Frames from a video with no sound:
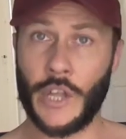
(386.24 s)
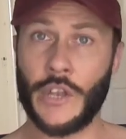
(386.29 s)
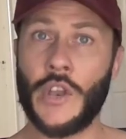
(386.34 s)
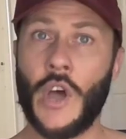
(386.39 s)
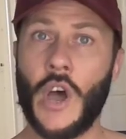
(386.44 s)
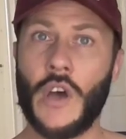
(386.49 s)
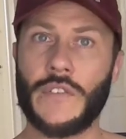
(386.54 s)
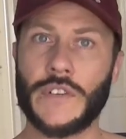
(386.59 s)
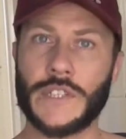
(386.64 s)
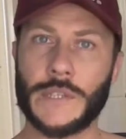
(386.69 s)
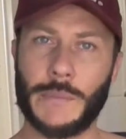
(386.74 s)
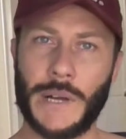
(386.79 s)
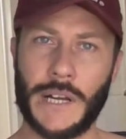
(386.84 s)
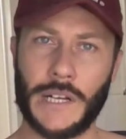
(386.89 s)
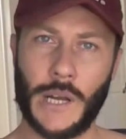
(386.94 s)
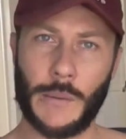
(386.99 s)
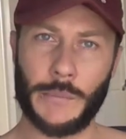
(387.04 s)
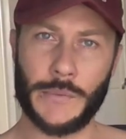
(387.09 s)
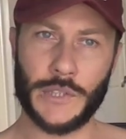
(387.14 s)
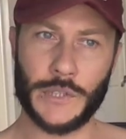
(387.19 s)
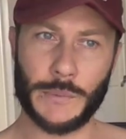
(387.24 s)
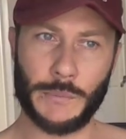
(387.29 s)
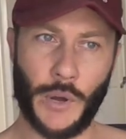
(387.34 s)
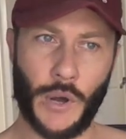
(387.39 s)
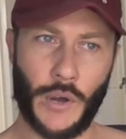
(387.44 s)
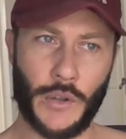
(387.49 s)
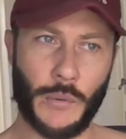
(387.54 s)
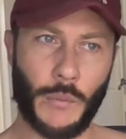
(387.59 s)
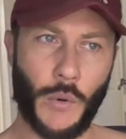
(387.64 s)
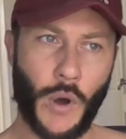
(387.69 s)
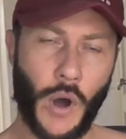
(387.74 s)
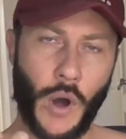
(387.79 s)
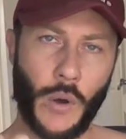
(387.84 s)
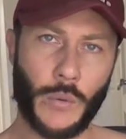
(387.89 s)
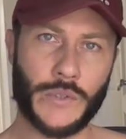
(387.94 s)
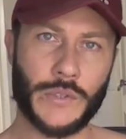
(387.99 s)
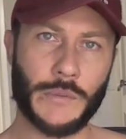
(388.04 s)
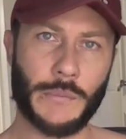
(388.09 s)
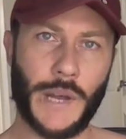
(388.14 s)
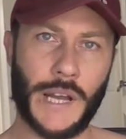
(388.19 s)
nervous about coming to Spartan, and what
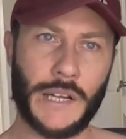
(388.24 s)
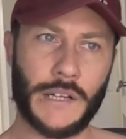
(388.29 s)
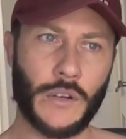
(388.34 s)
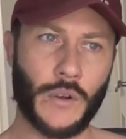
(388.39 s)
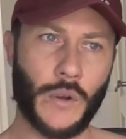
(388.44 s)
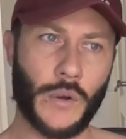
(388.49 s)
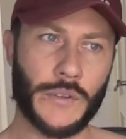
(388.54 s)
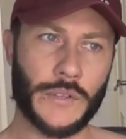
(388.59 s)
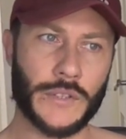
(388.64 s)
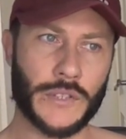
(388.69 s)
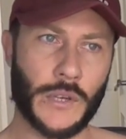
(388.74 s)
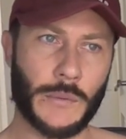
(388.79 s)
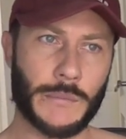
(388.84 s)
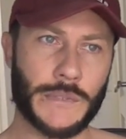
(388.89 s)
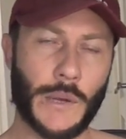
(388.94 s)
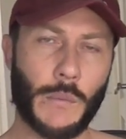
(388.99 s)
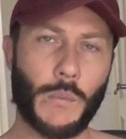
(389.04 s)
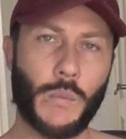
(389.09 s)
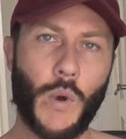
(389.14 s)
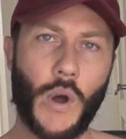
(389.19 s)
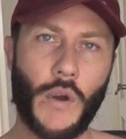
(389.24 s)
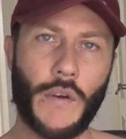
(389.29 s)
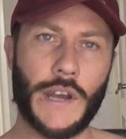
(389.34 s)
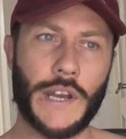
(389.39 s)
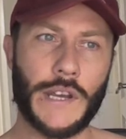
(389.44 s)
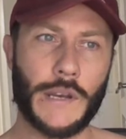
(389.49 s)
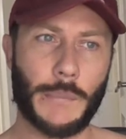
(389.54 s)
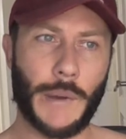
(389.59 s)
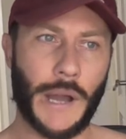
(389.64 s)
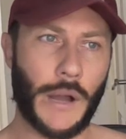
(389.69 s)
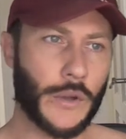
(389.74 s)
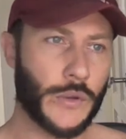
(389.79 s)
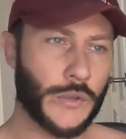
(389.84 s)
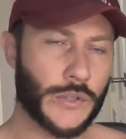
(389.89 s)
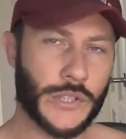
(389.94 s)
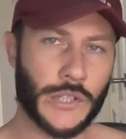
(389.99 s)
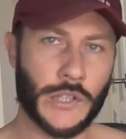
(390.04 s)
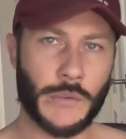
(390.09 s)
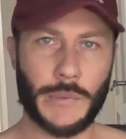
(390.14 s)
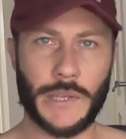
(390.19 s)
holds them back a lot of the times, they're worried about
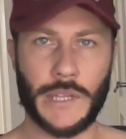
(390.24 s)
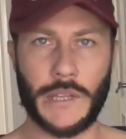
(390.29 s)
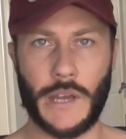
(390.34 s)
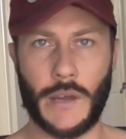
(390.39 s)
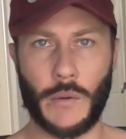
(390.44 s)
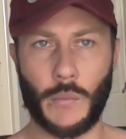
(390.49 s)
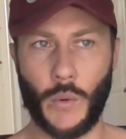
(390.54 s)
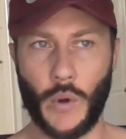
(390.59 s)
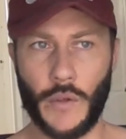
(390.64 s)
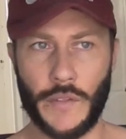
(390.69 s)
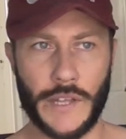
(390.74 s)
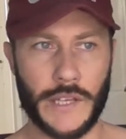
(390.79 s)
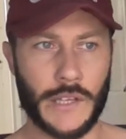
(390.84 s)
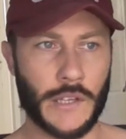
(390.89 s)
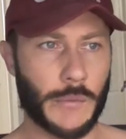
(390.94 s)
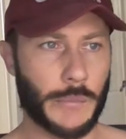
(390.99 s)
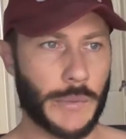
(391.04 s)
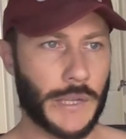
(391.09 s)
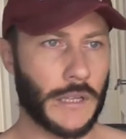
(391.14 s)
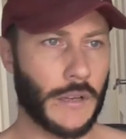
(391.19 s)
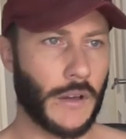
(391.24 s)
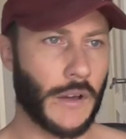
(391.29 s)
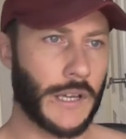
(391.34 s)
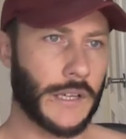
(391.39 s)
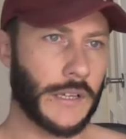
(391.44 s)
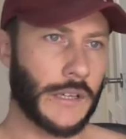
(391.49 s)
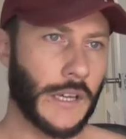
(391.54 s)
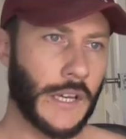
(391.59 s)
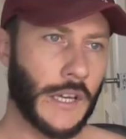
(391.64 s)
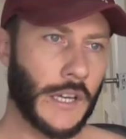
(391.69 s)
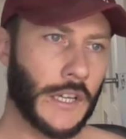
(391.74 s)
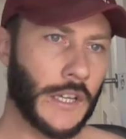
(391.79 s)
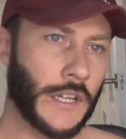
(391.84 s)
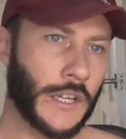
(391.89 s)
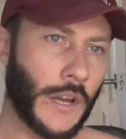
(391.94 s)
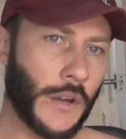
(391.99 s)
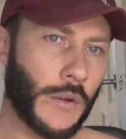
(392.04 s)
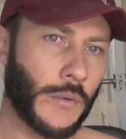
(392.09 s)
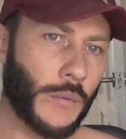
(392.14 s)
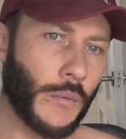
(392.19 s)
who's gonna be there, what they're gonna be like, you
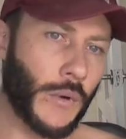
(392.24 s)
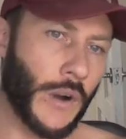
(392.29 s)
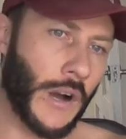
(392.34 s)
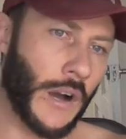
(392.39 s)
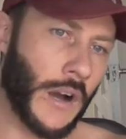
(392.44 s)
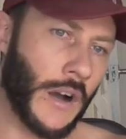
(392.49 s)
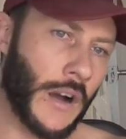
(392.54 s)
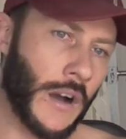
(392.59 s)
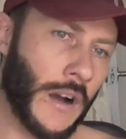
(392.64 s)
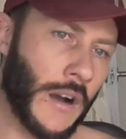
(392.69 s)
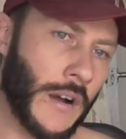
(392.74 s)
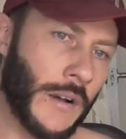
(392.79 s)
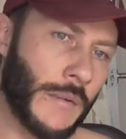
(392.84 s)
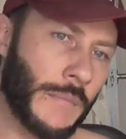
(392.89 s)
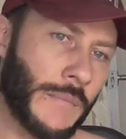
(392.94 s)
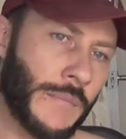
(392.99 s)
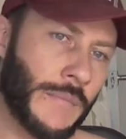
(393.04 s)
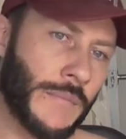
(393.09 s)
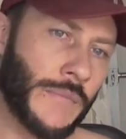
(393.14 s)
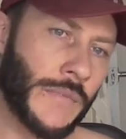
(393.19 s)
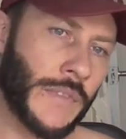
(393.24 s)
know,